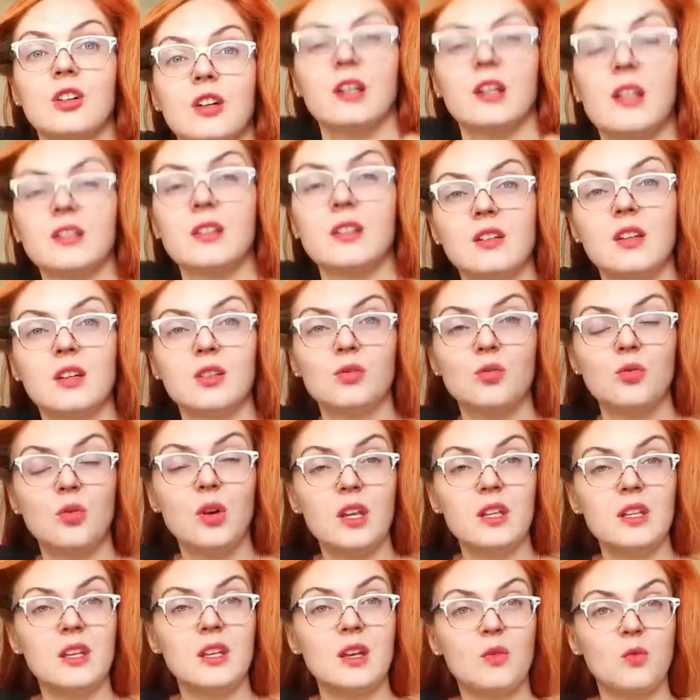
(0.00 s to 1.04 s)
and in
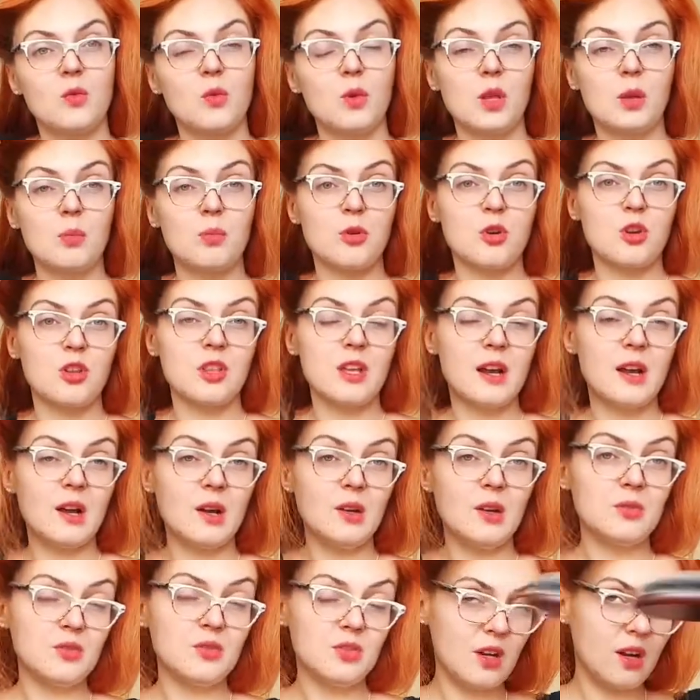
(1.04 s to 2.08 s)
Lithuania we
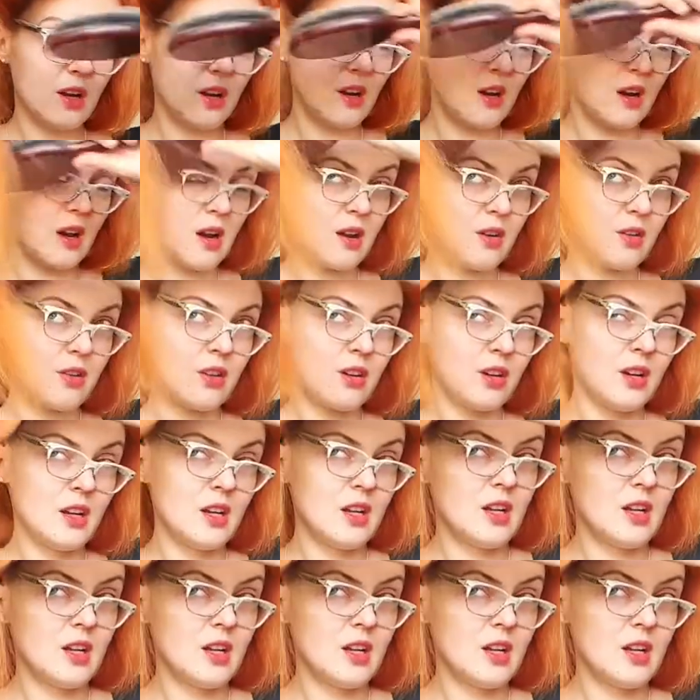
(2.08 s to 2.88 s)
pronounce R.